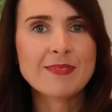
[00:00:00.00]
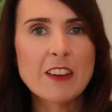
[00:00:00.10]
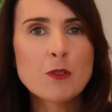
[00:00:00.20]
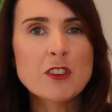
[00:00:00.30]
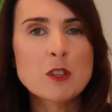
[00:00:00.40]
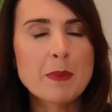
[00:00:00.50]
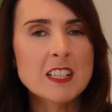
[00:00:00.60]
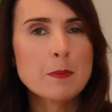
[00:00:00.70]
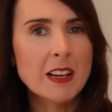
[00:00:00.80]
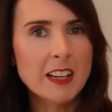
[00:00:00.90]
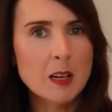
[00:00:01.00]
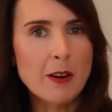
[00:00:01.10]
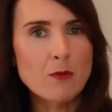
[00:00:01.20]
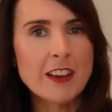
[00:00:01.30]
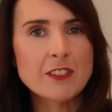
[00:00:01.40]
If you want your mix to be a little
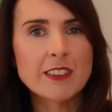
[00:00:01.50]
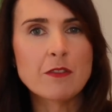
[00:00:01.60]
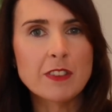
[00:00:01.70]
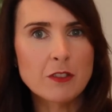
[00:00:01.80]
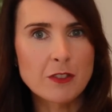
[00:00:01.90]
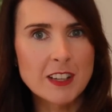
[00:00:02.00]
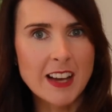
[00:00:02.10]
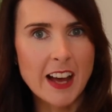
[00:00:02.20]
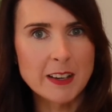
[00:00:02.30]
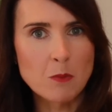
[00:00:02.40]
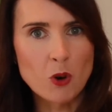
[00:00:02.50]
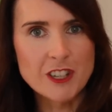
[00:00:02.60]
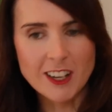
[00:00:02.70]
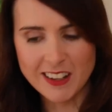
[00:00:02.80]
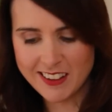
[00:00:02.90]
bit redder, then feel free to add in more
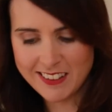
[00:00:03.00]
dye.